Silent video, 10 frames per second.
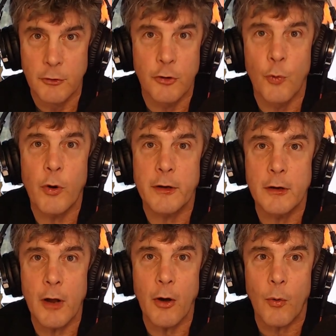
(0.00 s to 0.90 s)
you
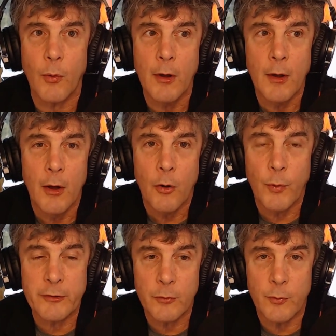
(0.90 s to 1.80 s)
wouldn't know,
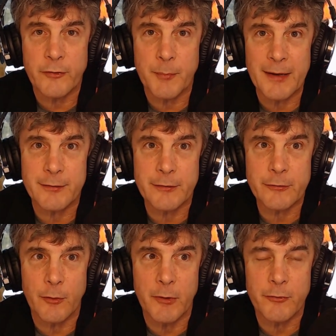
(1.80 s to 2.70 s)
which makes it
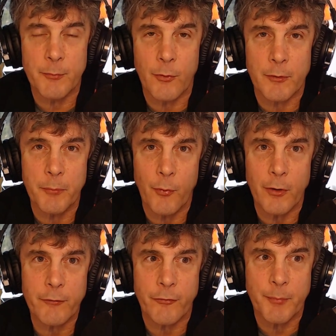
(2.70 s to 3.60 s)
so much more
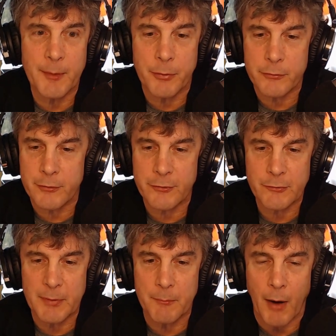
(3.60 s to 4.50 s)
important for people to
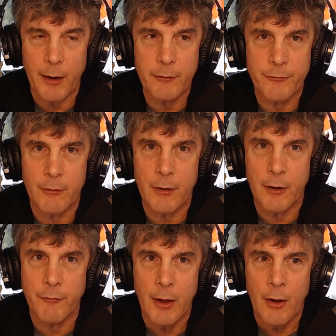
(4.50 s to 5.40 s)
just be mindful
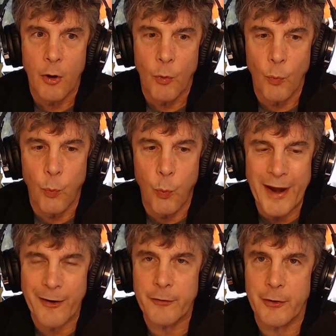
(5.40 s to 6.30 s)
of
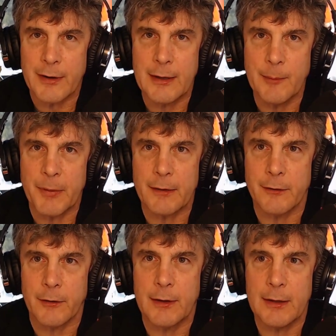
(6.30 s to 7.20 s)
where they're
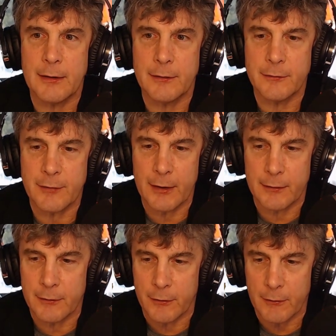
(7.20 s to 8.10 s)
keeping their keys
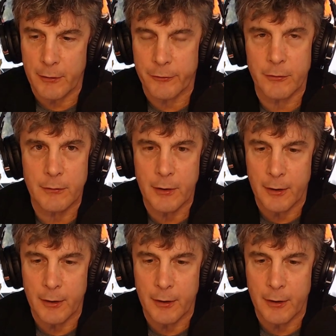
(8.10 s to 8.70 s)
and their other,